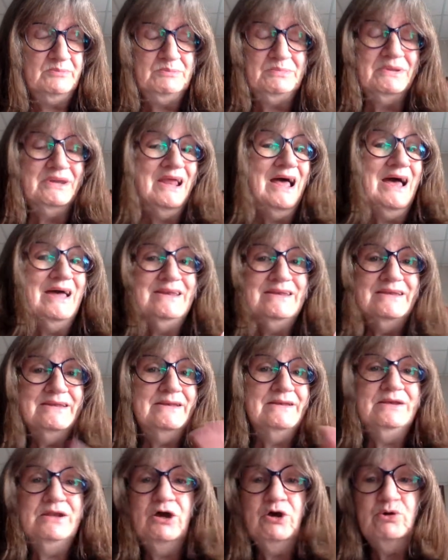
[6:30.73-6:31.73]
but I
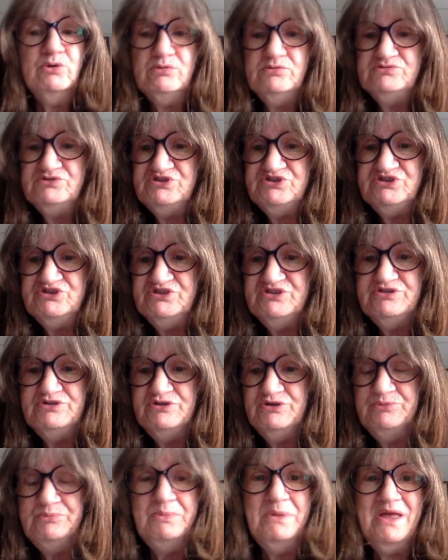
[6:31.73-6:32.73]
didn't know who
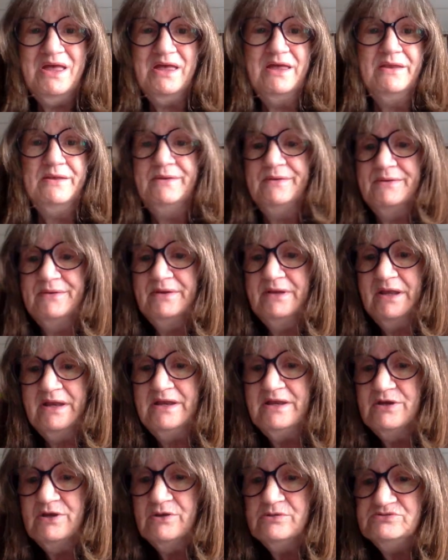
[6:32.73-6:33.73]
she meant. I
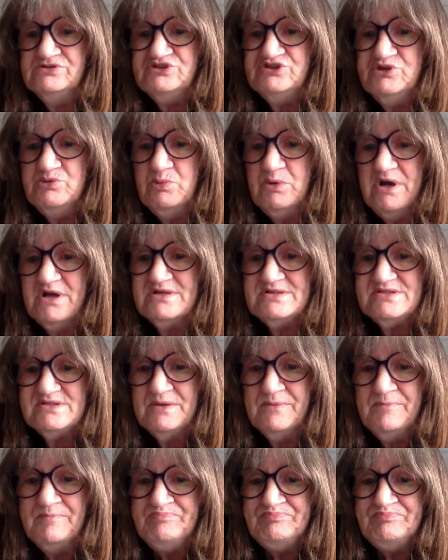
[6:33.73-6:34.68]
didn't know who she was.